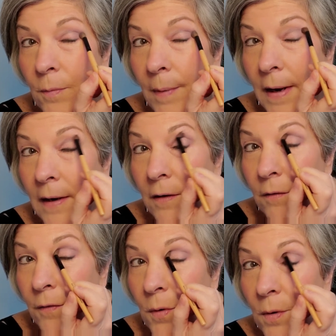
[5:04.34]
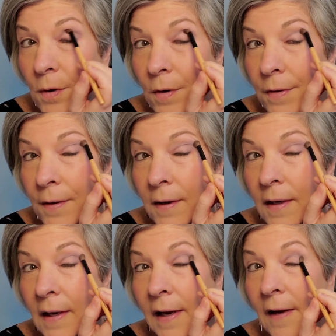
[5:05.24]
back and forth,
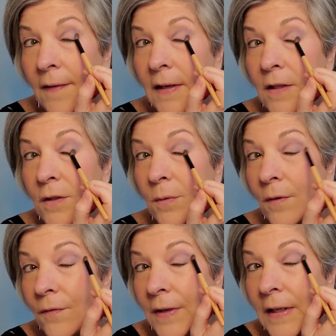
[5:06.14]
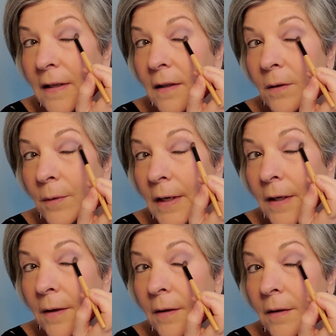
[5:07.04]
and then into a V right
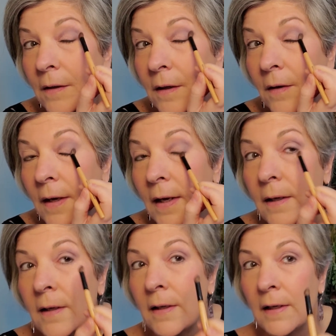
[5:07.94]
here, okay?